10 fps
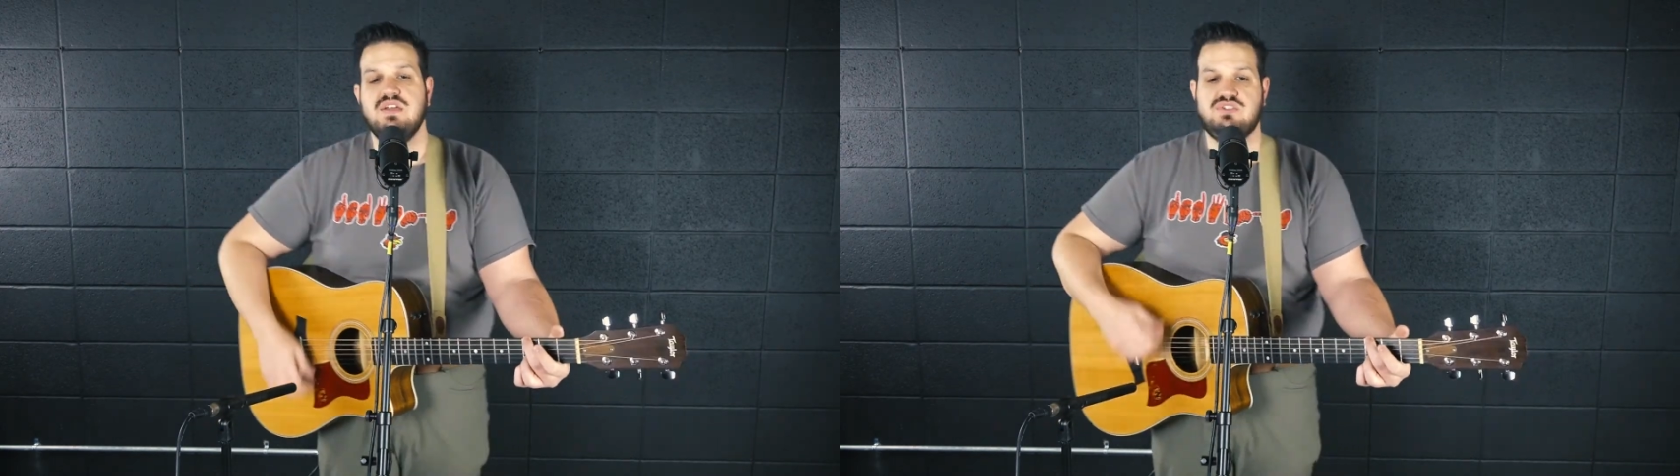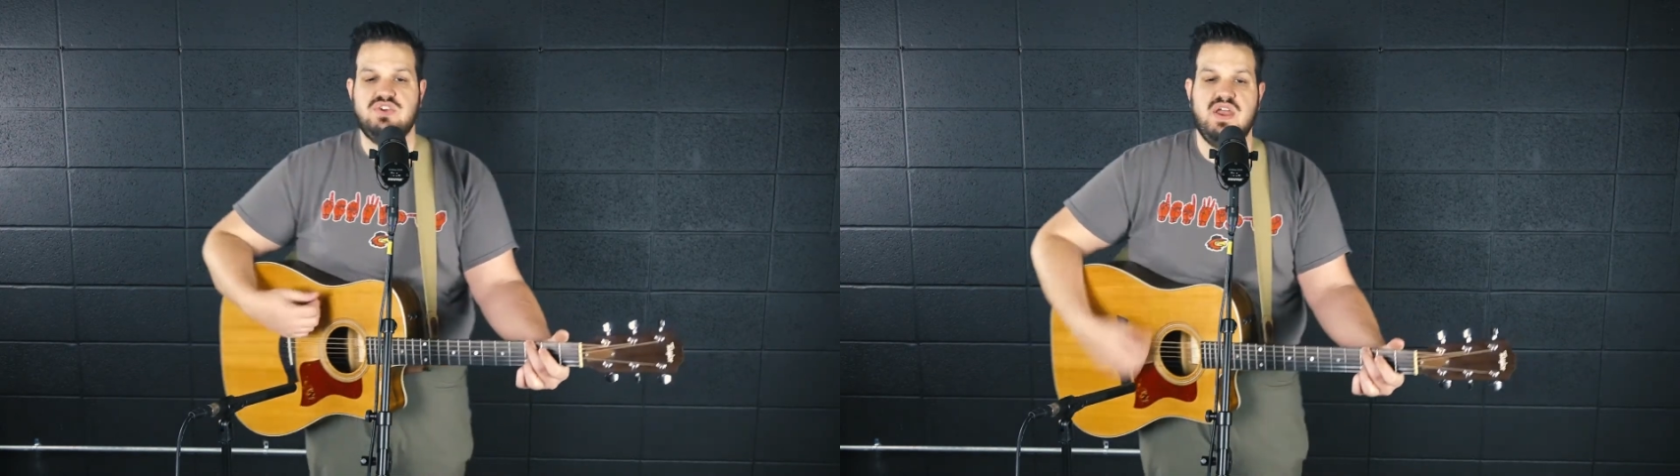
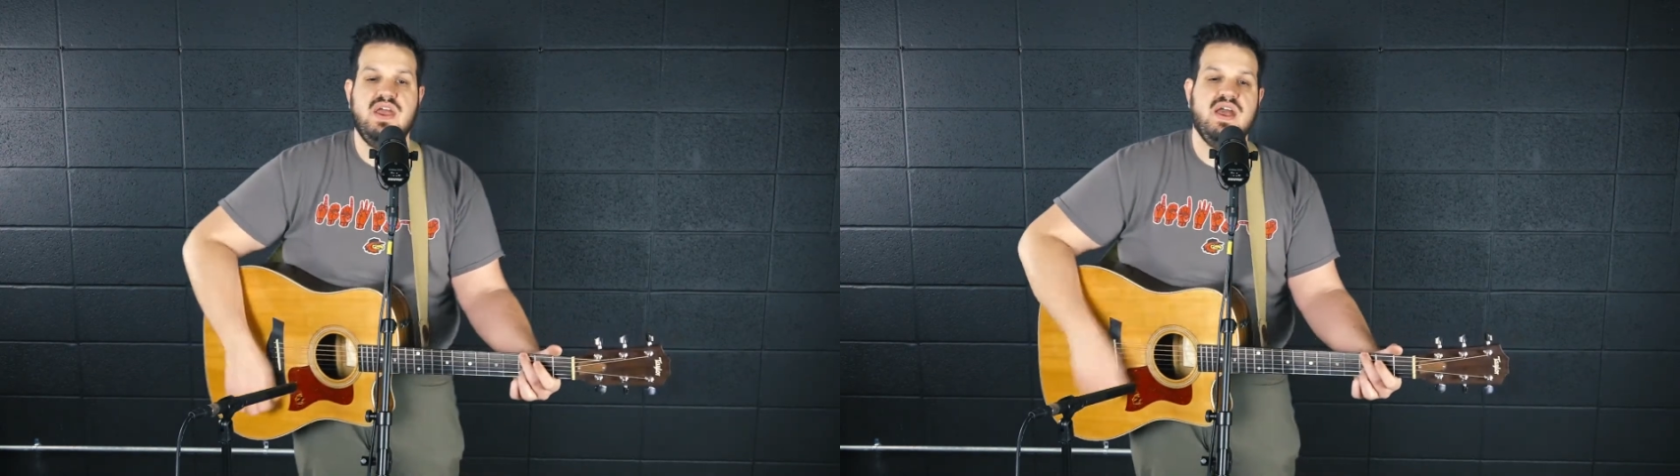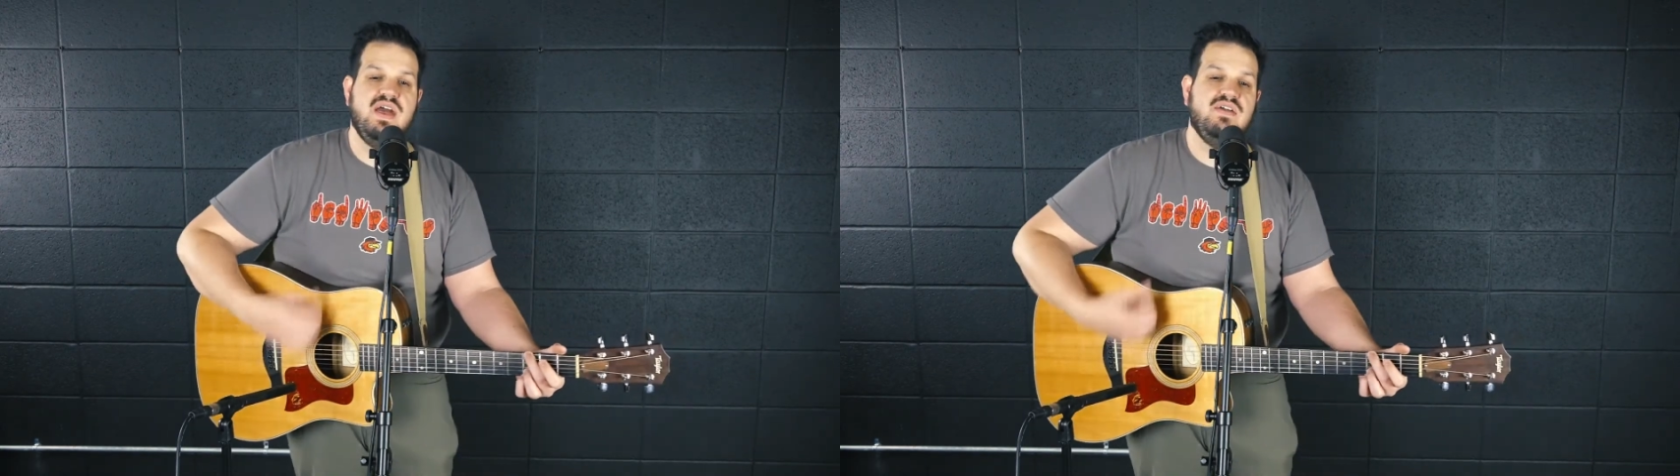
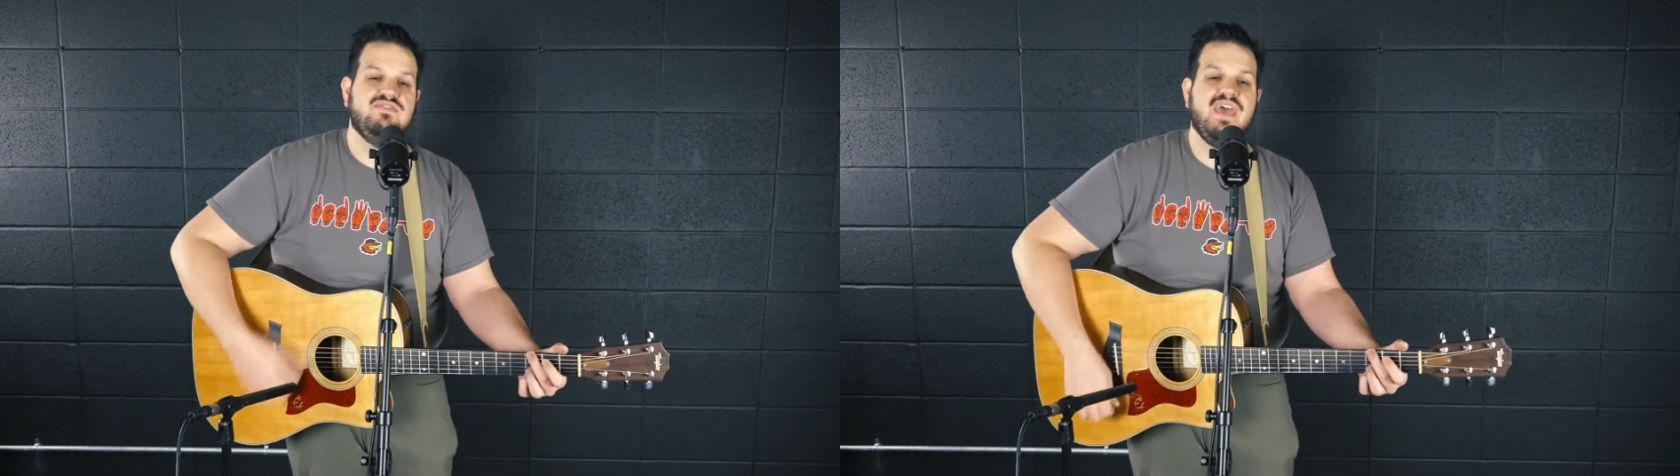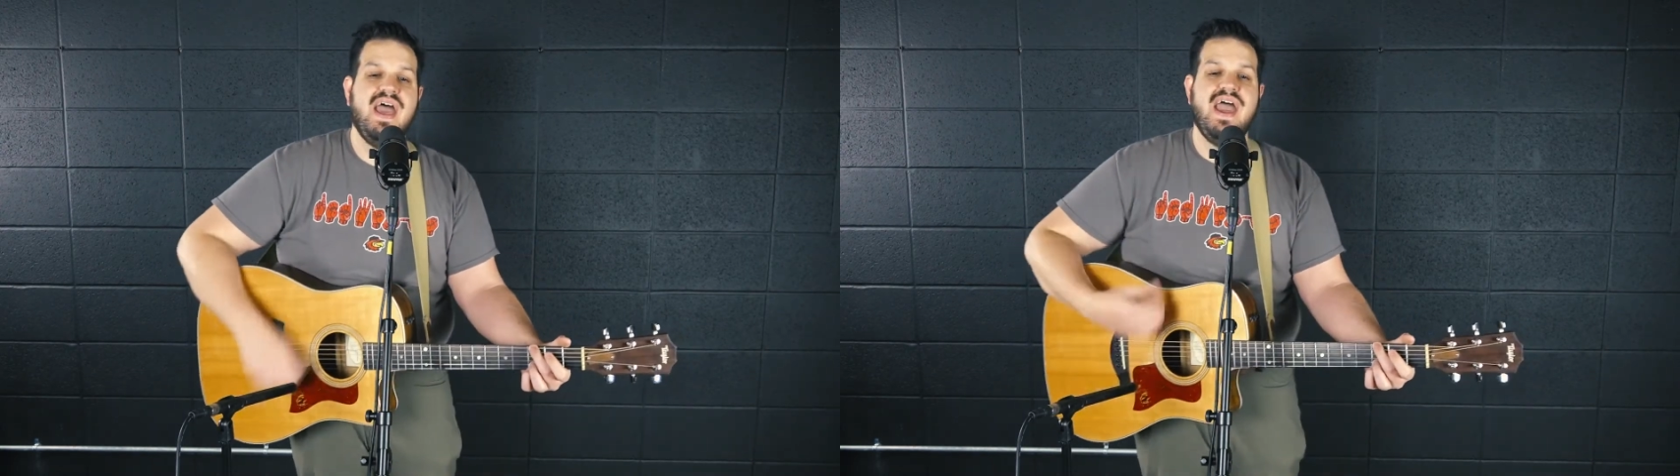
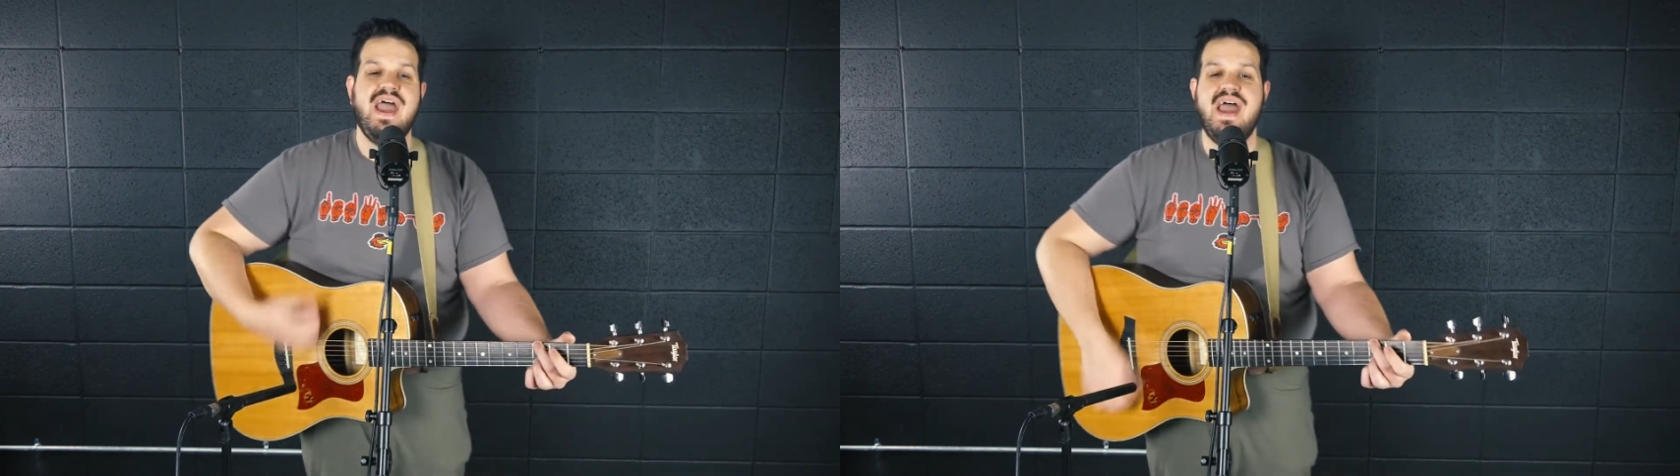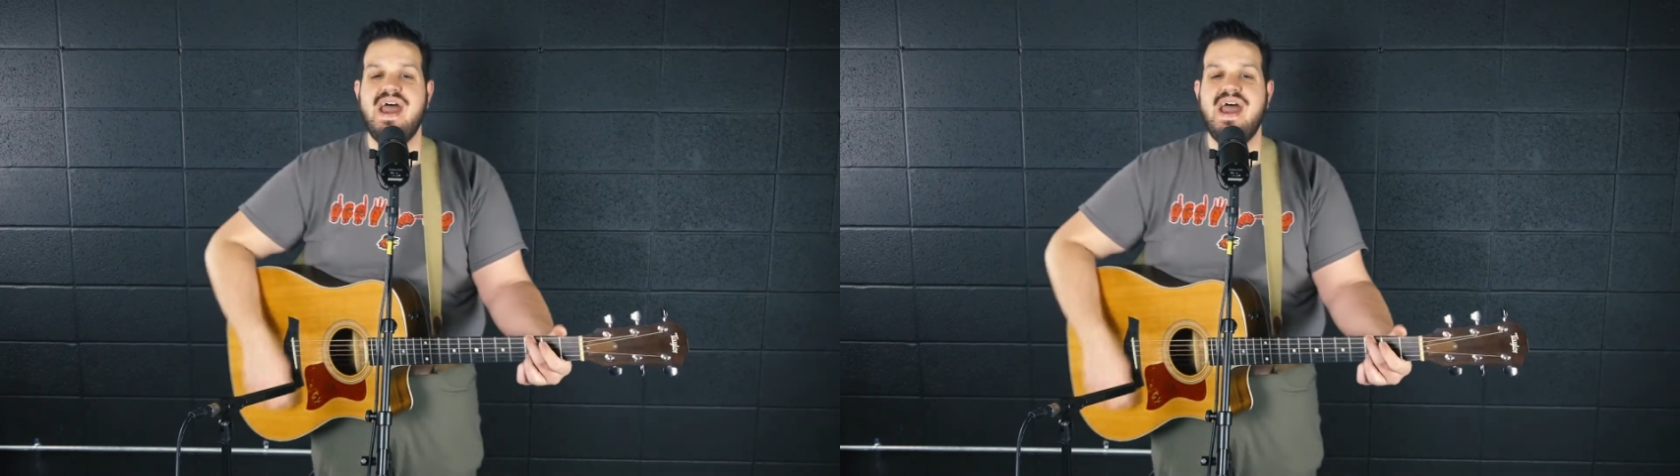Trans Am?